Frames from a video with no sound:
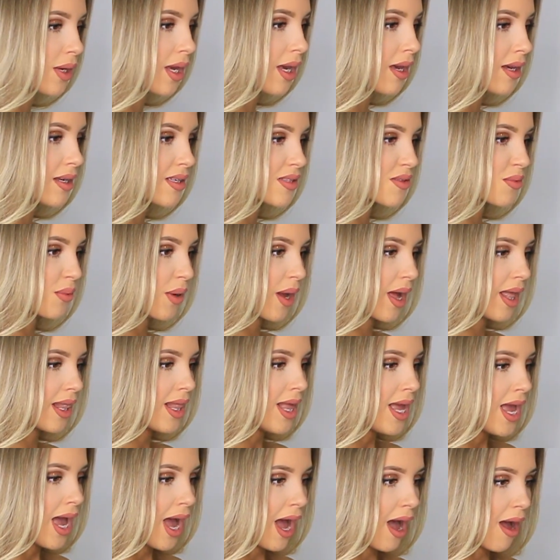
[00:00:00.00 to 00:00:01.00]
here as
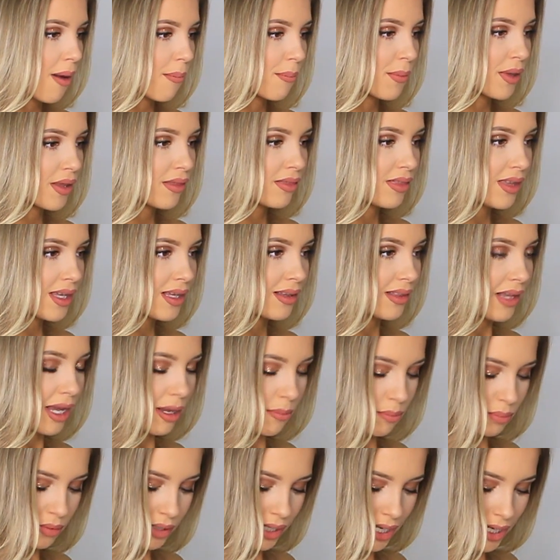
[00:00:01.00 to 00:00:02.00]
well the
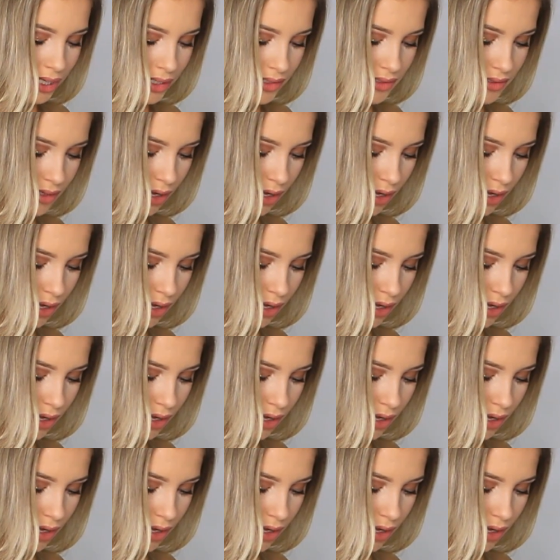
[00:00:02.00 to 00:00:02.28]
labeling.